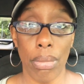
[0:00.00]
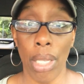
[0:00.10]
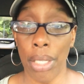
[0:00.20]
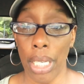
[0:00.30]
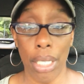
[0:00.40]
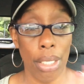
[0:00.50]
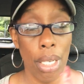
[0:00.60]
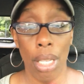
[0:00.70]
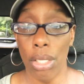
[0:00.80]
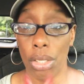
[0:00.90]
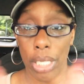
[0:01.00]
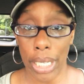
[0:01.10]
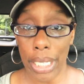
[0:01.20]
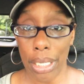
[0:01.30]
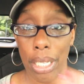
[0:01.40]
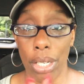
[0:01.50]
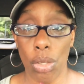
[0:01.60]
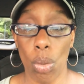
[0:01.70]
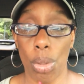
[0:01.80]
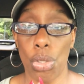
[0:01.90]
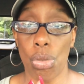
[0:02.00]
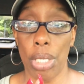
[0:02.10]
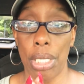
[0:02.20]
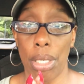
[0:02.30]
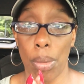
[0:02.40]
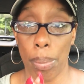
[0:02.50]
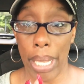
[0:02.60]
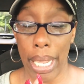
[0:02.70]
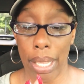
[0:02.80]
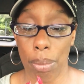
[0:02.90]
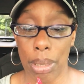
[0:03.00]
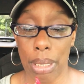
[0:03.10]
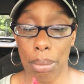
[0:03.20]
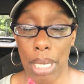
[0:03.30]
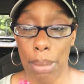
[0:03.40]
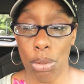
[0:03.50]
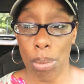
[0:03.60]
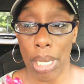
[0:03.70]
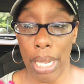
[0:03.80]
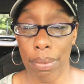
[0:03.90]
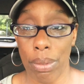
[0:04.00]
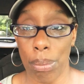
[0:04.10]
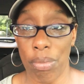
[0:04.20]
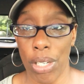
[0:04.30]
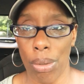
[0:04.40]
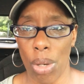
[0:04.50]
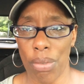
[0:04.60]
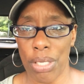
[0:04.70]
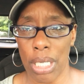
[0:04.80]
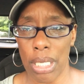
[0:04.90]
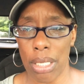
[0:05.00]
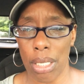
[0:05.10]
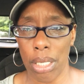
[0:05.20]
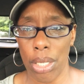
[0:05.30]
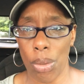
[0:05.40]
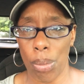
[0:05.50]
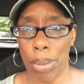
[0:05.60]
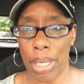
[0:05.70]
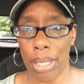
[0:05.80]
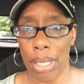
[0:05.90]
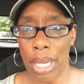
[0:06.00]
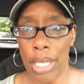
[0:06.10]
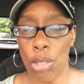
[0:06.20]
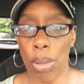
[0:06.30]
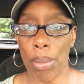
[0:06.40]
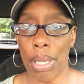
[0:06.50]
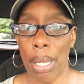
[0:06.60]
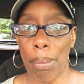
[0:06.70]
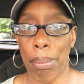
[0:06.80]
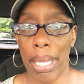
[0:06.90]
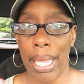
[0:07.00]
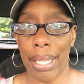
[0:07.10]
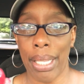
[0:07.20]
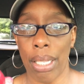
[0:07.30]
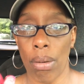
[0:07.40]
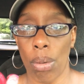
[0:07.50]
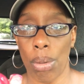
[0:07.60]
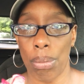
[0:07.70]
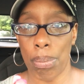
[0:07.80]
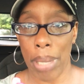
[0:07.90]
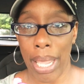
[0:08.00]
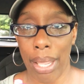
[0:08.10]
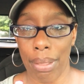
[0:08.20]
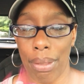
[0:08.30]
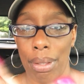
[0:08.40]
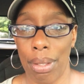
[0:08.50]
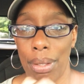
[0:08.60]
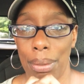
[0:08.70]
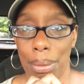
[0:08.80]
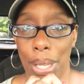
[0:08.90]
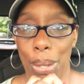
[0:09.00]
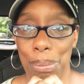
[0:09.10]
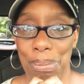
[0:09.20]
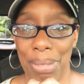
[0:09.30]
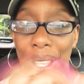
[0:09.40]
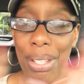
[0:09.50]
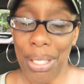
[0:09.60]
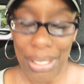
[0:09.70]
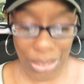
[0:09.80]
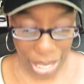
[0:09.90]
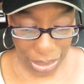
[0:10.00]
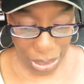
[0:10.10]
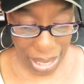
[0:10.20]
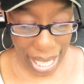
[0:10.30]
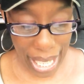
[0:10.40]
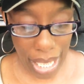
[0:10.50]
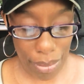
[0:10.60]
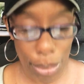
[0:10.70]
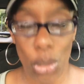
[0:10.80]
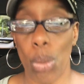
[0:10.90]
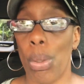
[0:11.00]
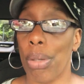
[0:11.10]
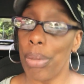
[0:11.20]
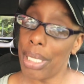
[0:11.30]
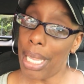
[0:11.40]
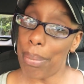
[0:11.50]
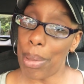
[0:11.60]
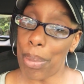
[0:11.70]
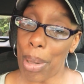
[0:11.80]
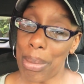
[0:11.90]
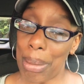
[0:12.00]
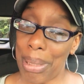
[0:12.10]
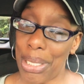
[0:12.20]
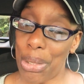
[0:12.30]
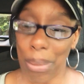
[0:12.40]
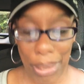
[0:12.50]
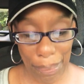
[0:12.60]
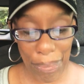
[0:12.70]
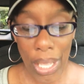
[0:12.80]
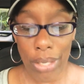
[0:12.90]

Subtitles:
Again, getting there, you're on a straight and narrow path, but sometimes you may have to veer off just a little bit to be able to come back and get on path. Okay? So that's all I have. Let me do a quick recap, and I promise I'm going to let you be.